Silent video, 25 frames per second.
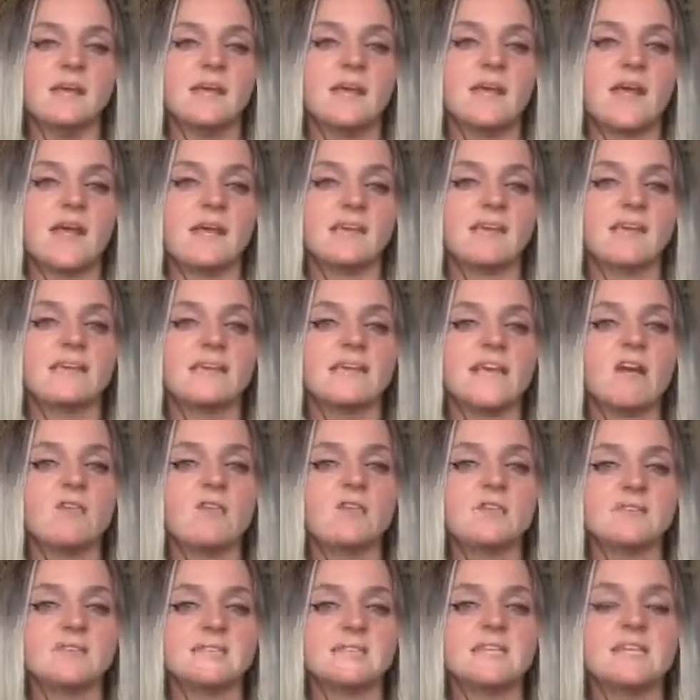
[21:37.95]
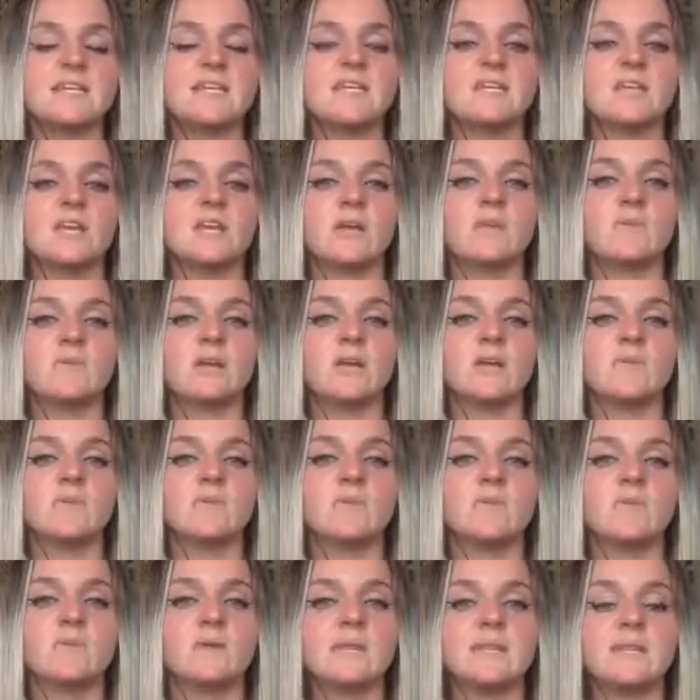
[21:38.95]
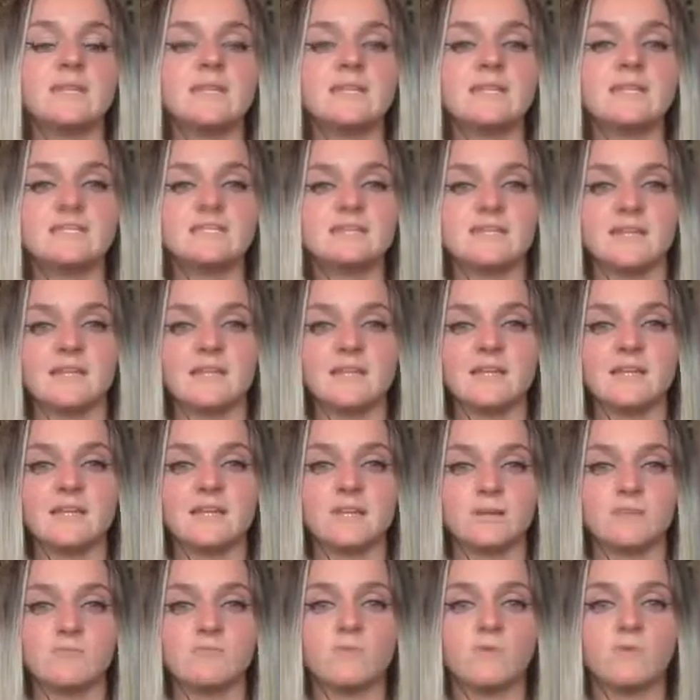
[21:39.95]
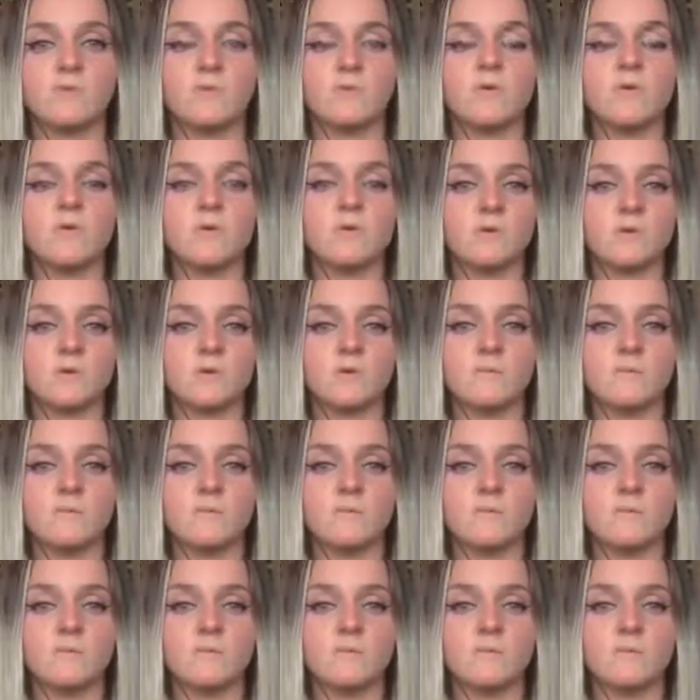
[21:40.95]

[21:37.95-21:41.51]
I can guarantee you if you were eating a raw